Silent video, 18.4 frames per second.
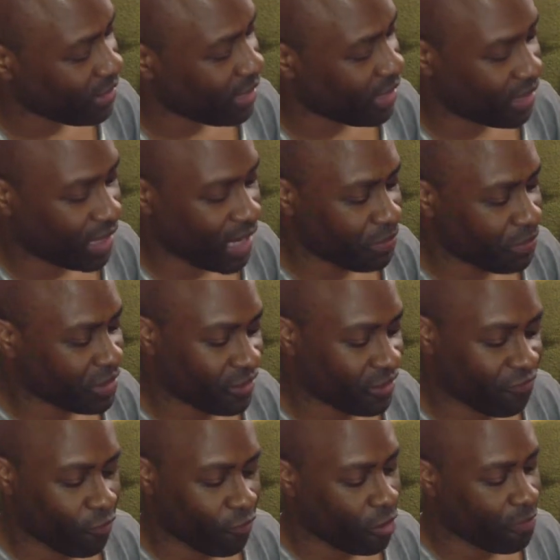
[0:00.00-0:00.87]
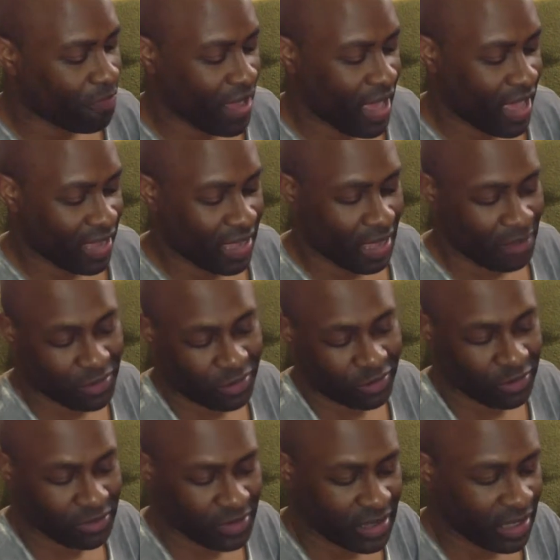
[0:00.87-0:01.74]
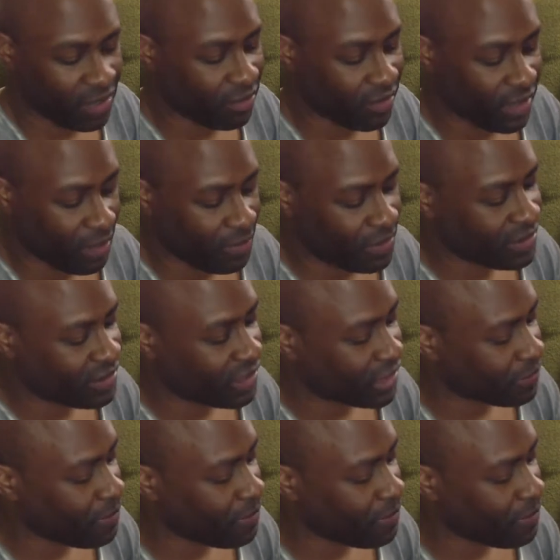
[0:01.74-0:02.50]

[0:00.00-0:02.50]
And it comes in a four pack. I'm assuming they don't come in six